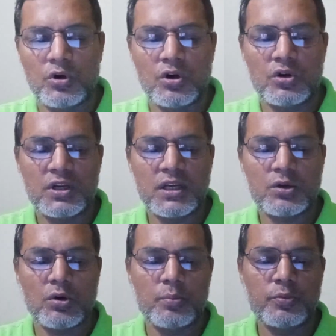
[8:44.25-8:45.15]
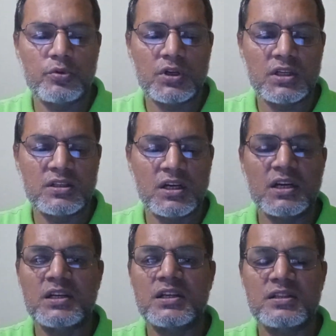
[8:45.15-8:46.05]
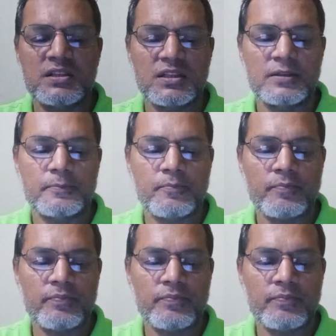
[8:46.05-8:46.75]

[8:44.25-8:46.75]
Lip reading: or a computer generated scene.